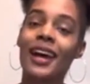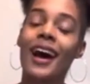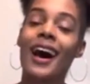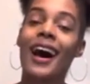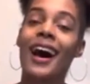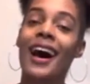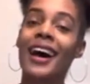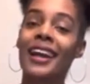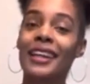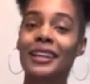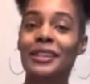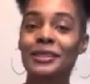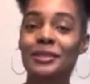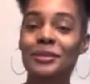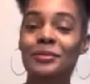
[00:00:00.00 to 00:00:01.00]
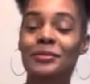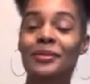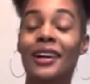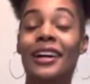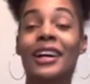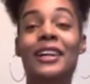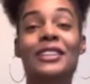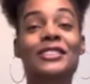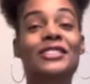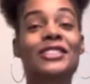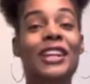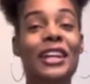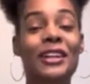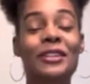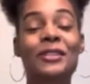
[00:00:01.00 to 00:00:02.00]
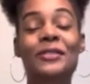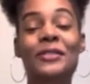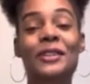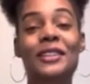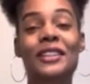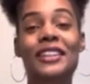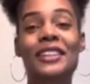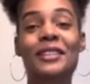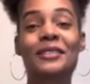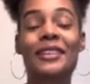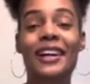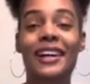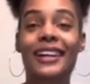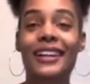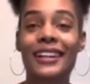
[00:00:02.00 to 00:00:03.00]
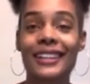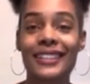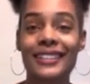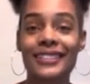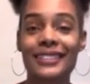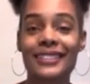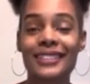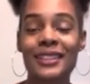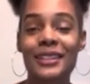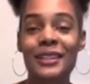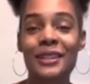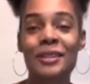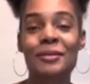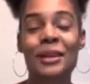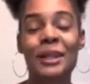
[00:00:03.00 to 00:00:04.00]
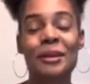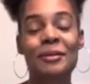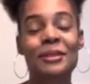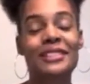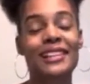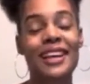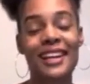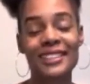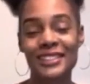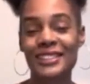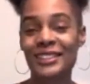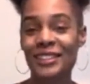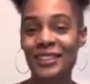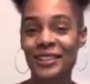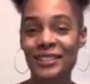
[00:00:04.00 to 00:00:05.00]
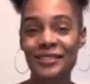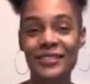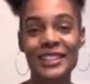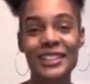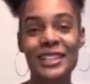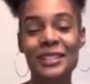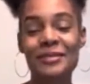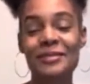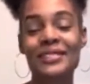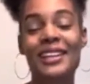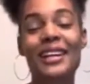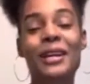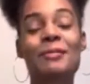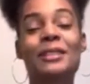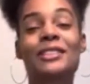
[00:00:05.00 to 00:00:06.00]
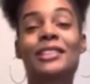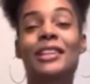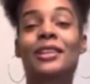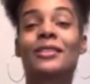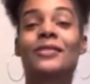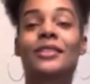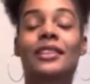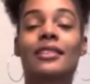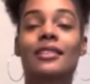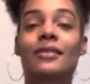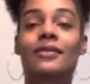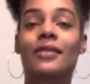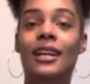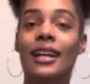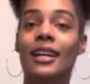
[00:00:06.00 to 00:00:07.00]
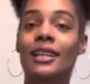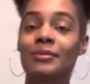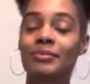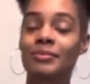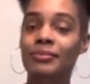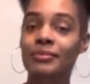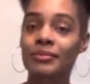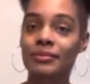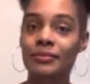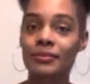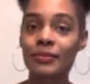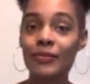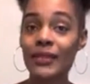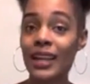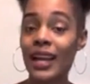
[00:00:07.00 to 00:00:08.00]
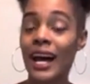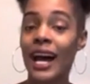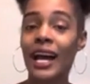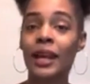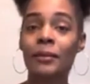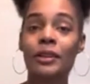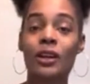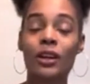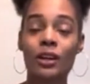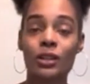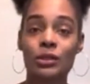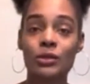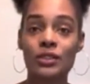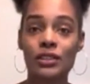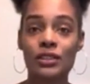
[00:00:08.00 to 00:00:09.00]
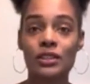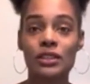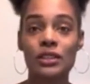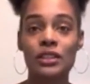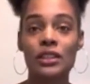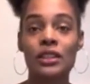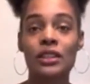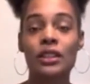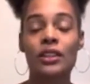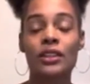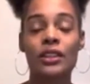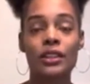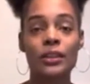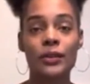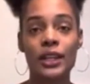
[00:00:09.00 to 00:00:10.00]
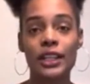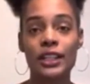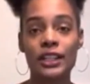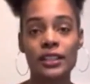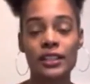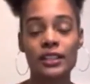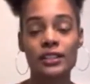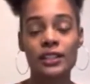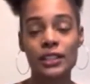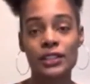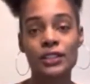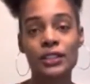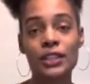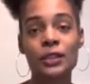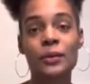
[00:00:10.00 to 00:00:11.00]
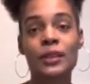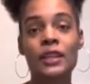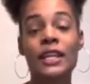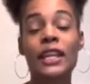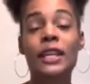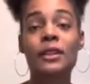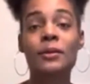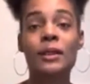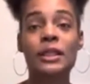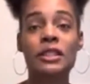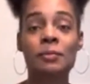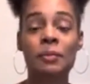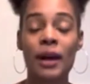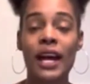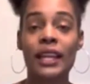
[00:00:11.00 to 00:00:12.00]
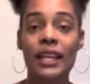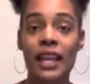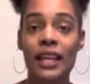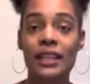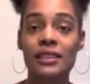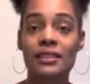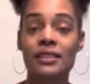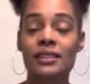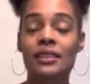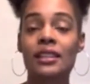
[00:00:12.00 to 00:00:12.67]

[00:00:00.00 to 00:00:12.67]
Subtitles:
I am a channel for the divine. My name is Ashley Nicole Phillips. I am a channel for the divine. I am the host, curator, assister with Kingdom Things Podcast.